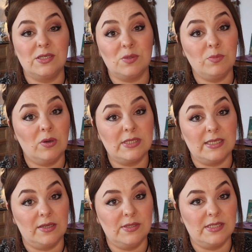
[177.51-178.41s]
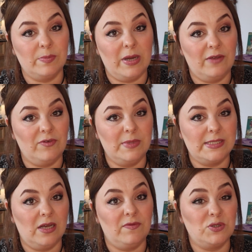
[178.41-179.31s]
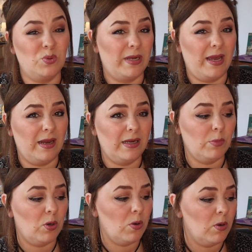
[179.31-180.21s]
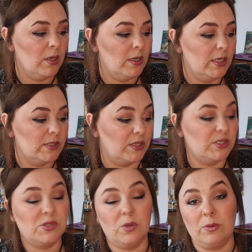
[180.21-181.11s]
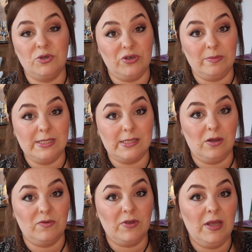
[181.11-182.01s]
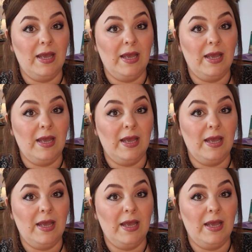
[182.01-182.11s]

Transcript: some boxes I used to buy for myself I don't get anymore. So I just thought I would treat myself.